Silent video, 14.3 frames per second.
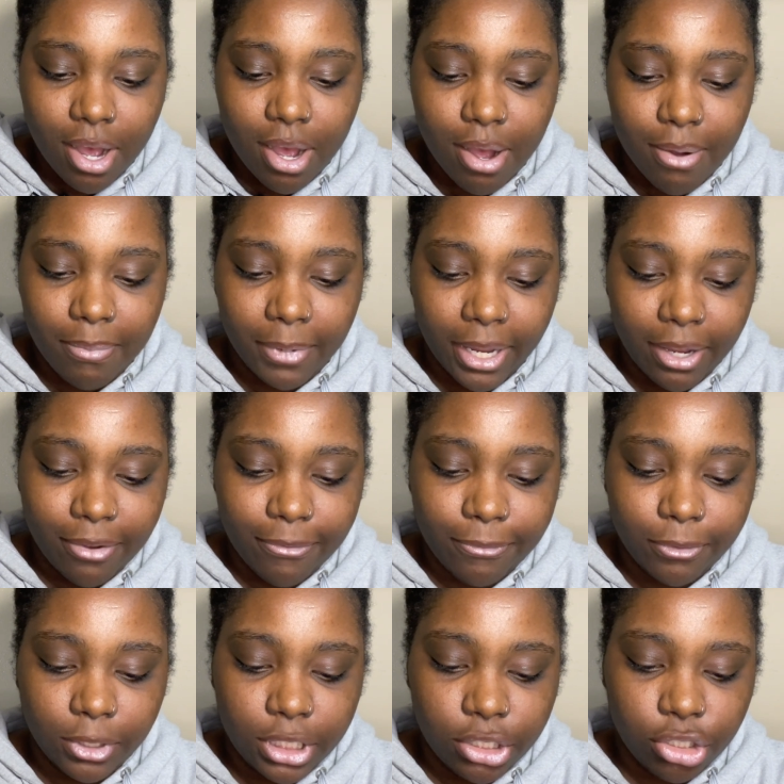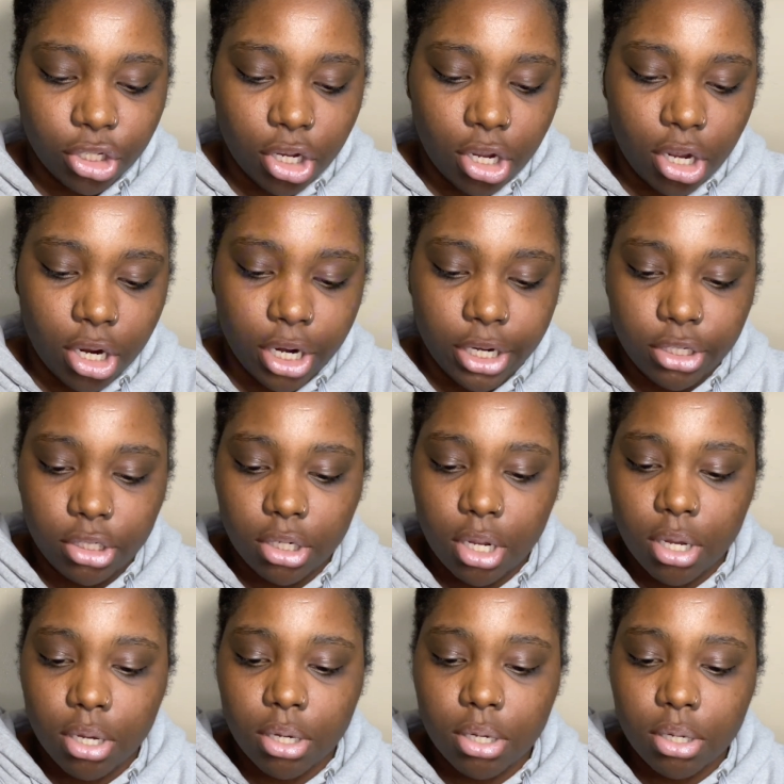like fully charged.
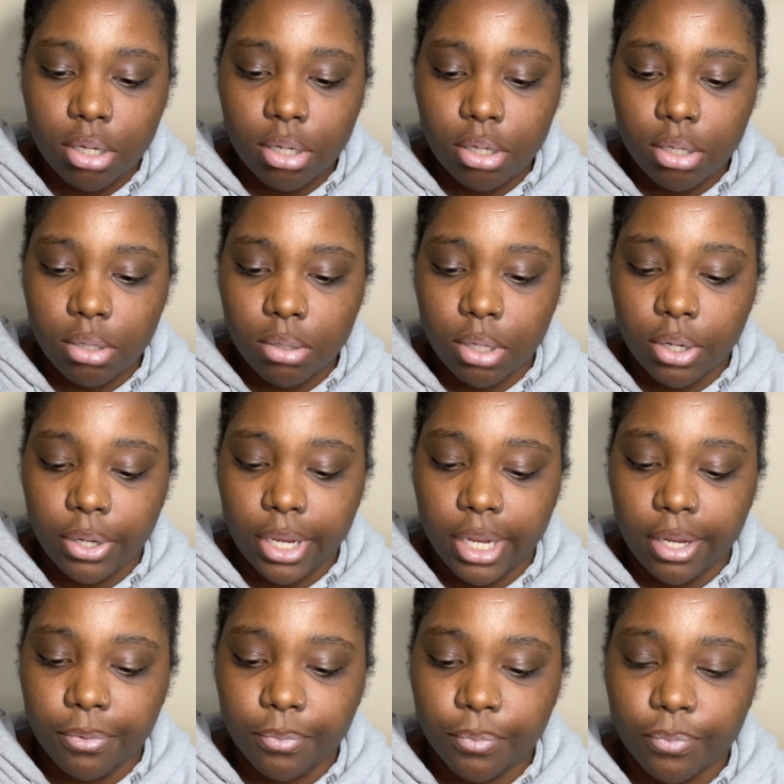Oh, okay.